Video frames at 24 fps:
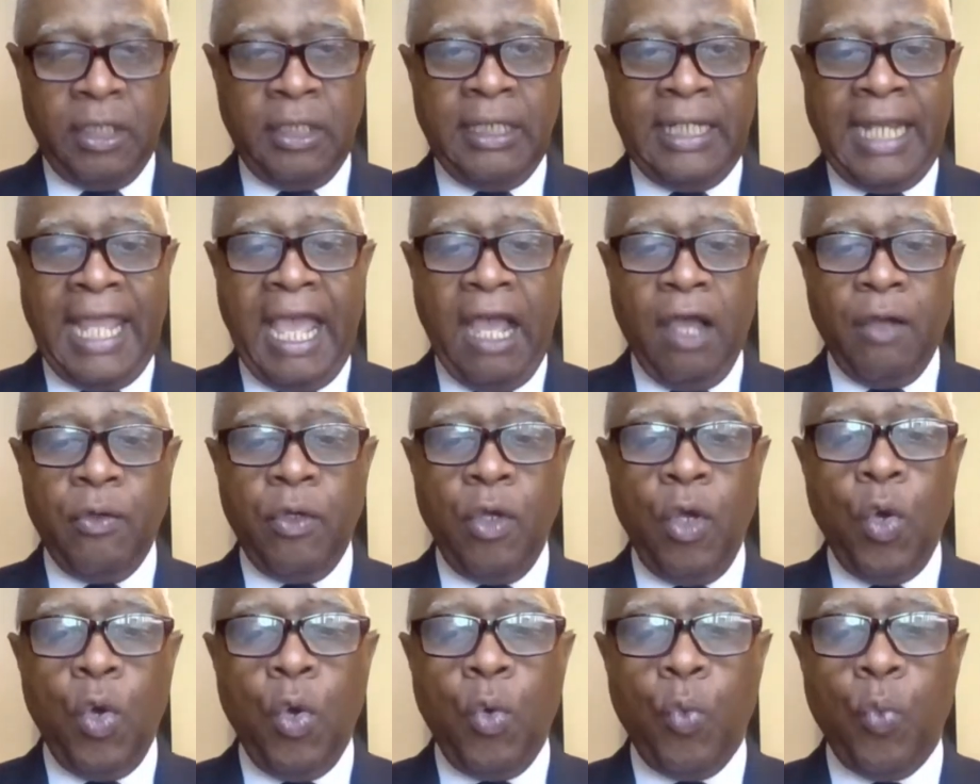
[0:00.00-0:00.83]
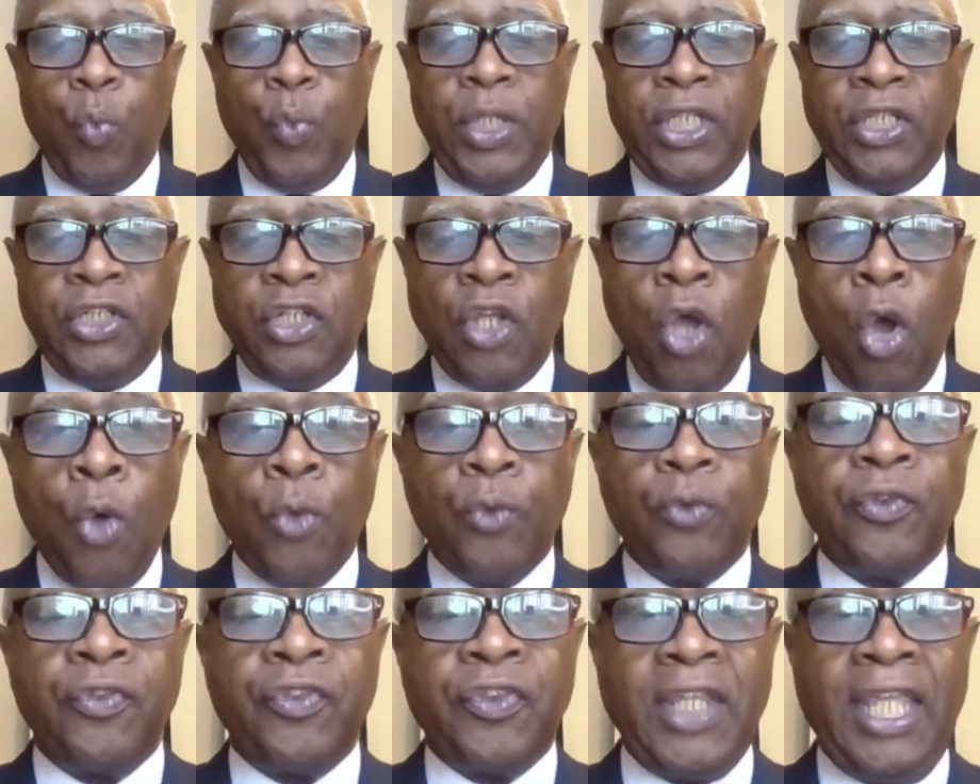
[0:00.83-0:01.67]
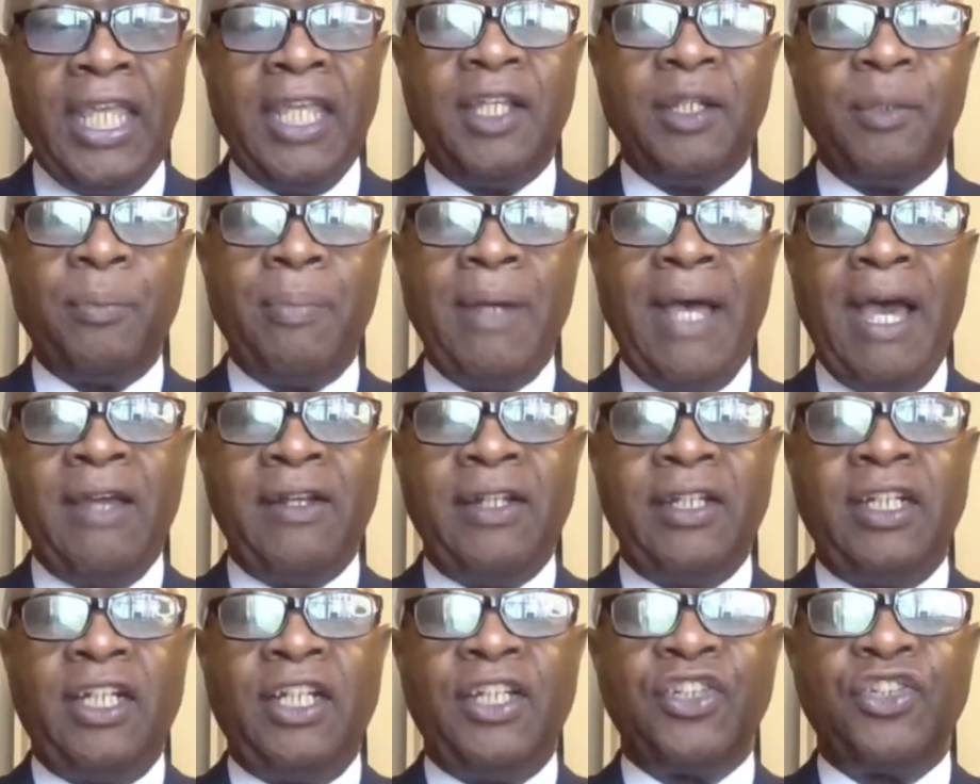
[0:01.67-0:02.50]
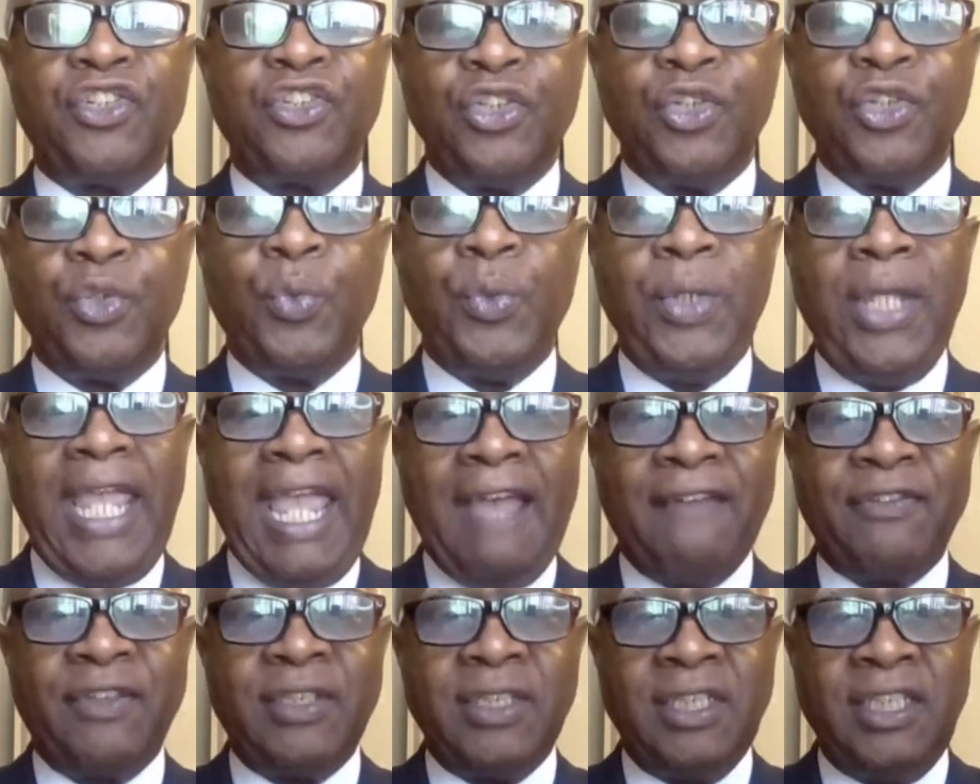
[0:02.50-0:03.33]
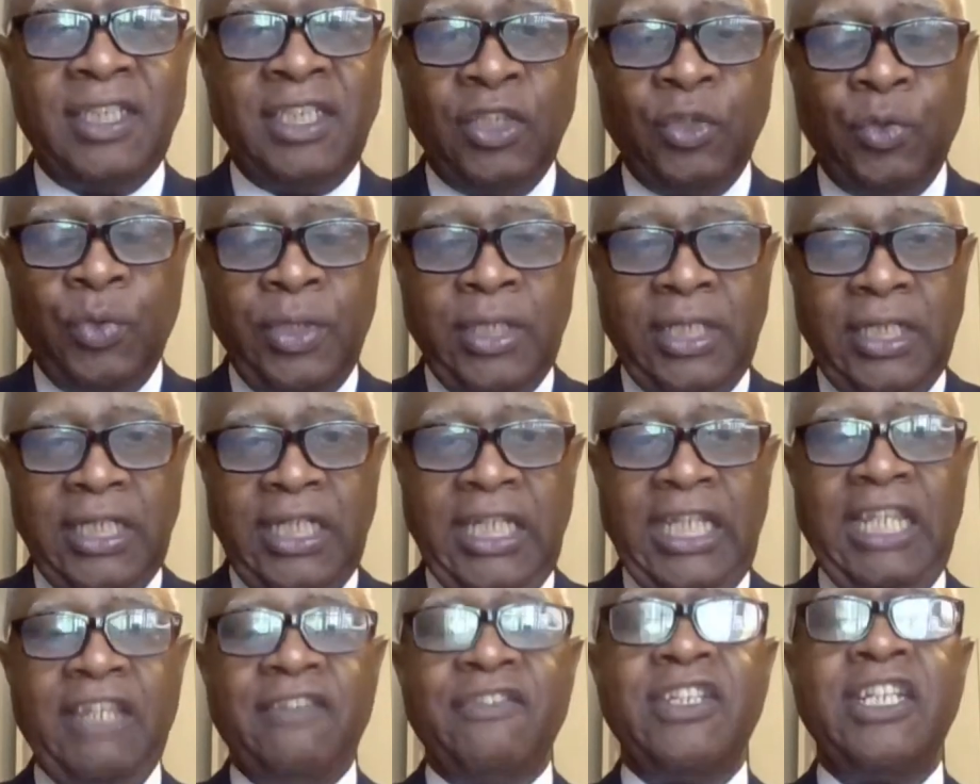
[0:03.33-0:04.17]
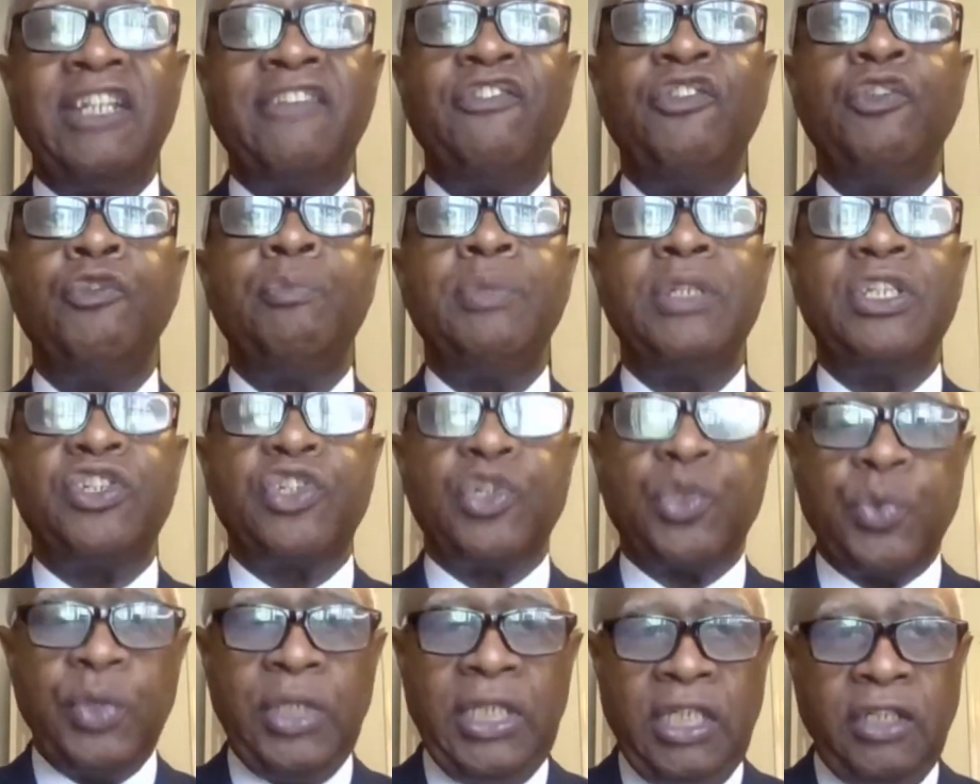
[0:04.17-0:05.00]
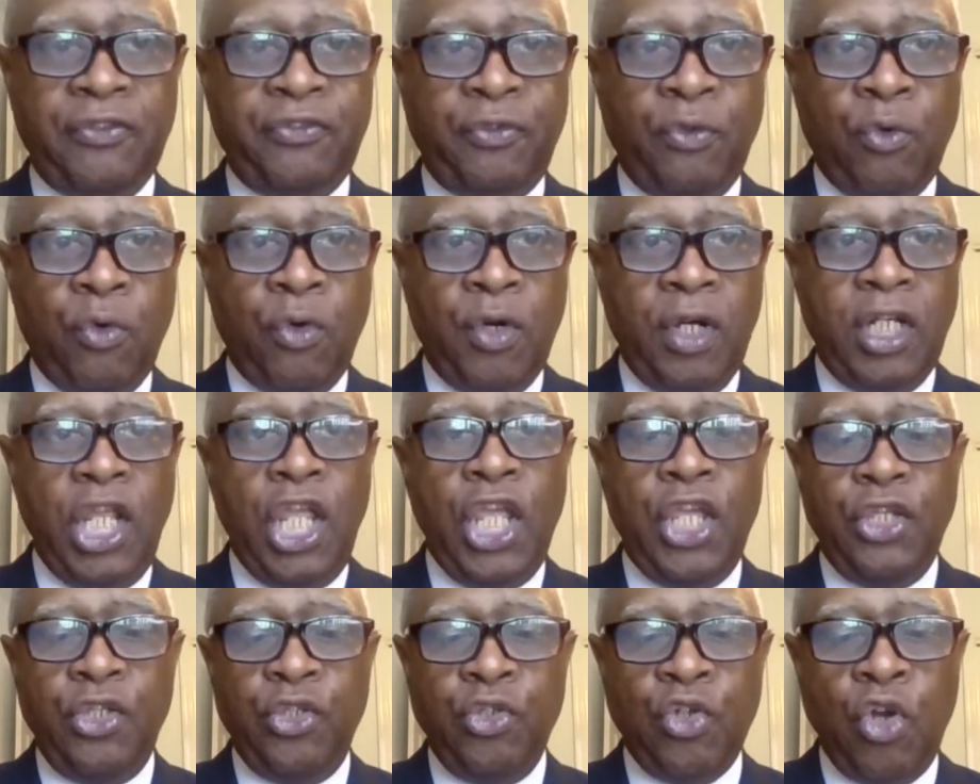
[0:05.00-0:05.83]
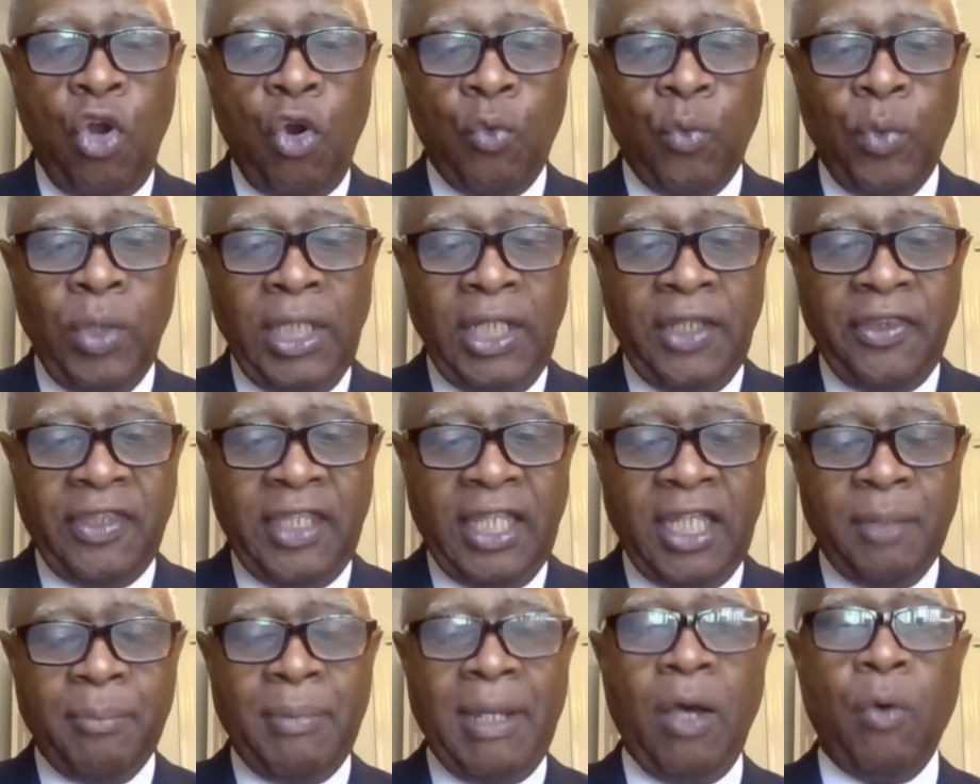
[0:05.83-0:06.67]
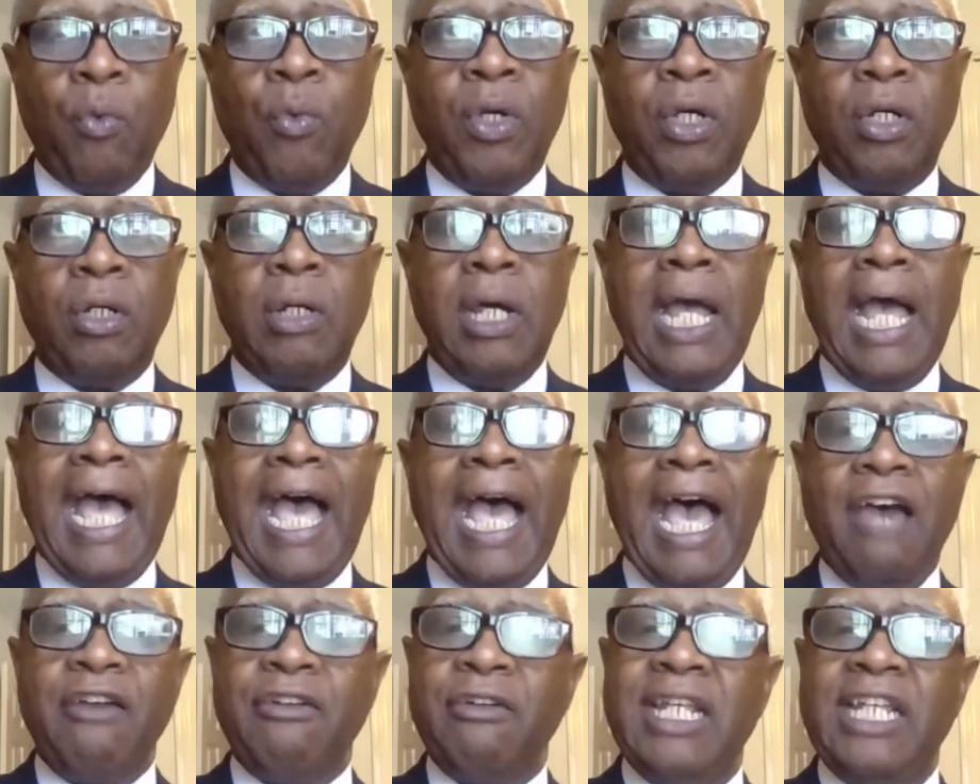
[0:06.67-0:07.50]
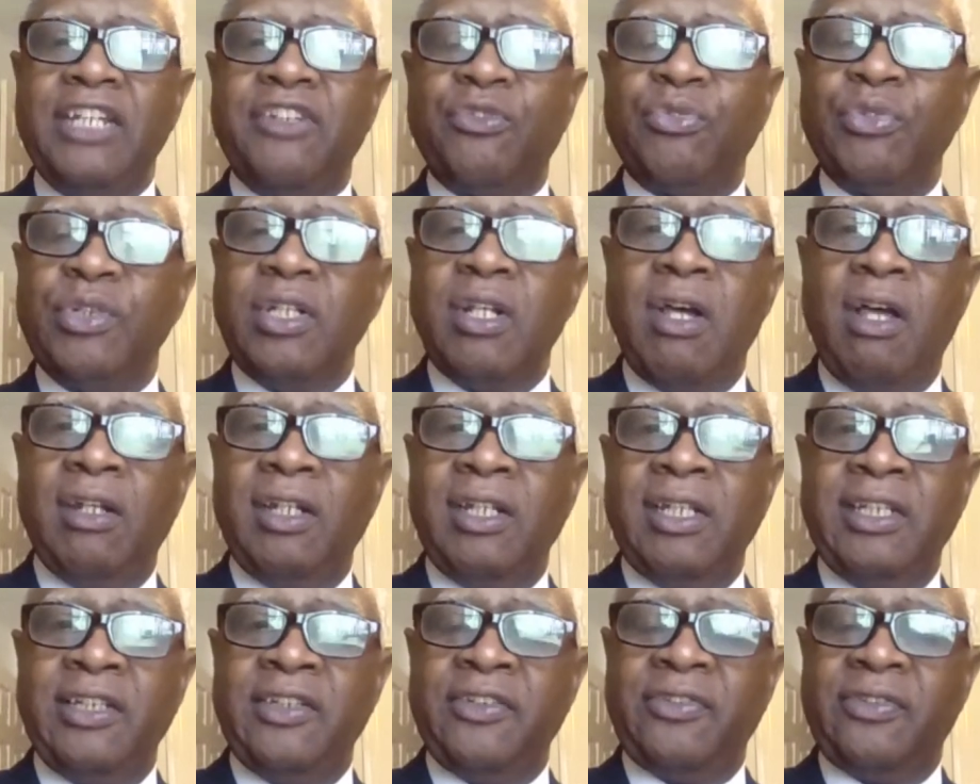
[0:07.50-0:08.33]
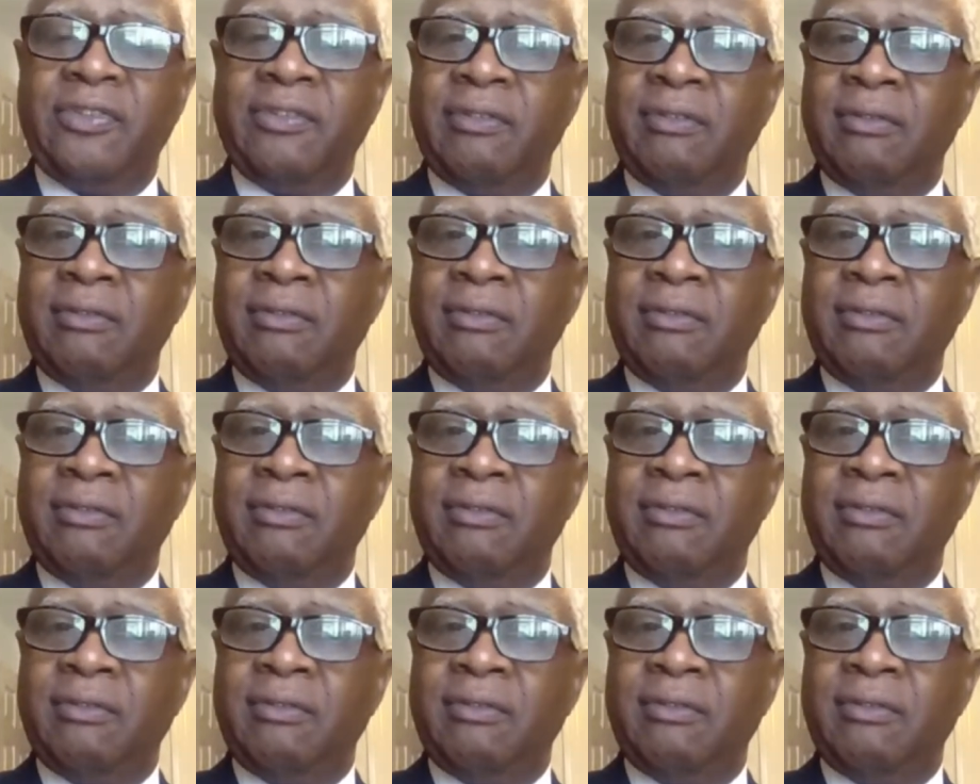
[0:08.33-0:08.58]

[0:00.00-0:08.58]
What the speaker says: Now, we don't think about it until we have to deal with it. Even if you've been treated for it, you don't really think about, well, how do they treat all of this